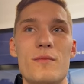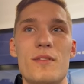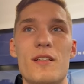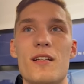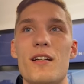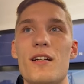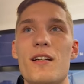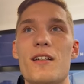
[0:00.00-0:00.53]

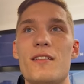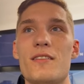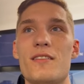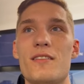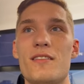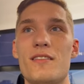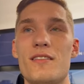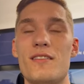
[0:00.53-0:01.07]

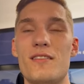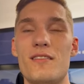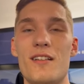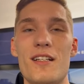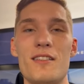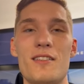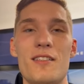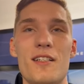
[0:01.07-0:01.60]
Because
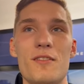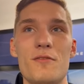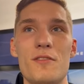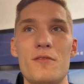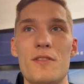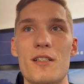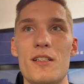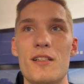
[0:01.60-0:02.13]
last year
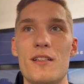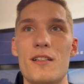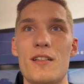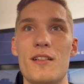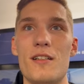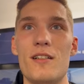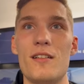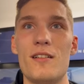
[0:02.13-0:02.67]
we
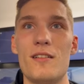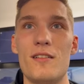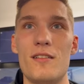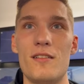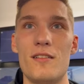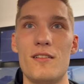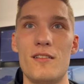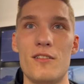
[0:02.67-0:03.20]
were
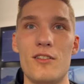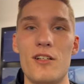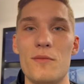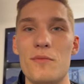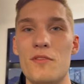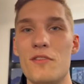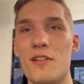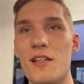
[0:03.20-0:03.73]
uh,
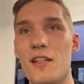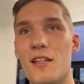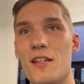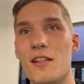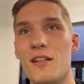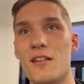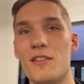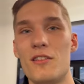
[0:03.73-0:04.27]
top
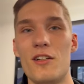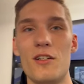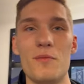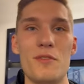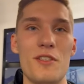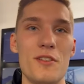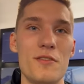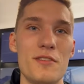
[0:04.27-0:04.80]
three,
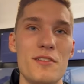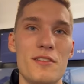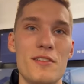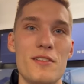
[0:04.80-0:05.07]
top two,